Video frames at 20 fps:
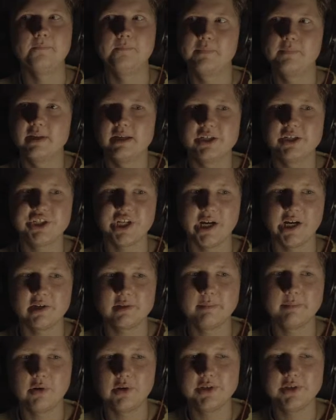shared
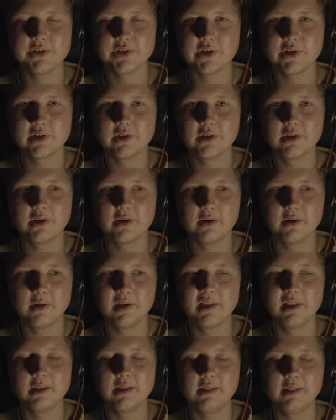pointer
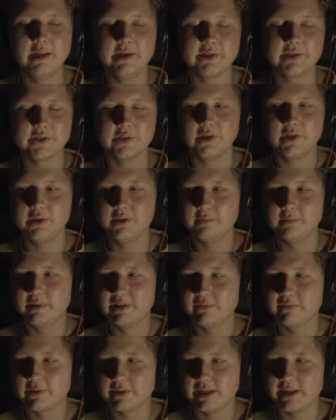later on, but for
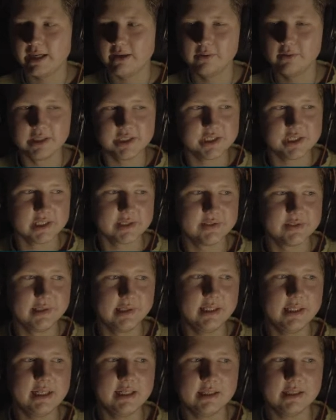now let's just
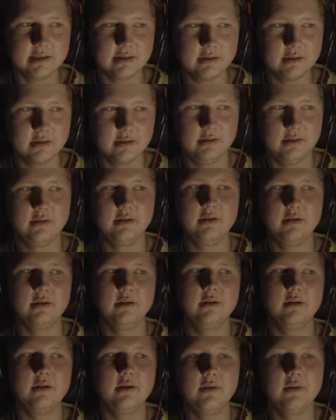delete
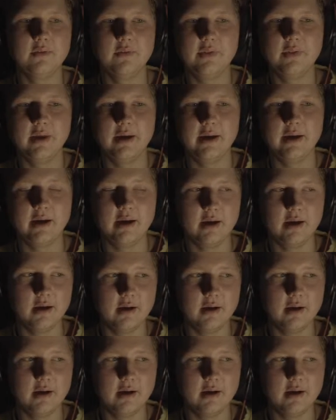the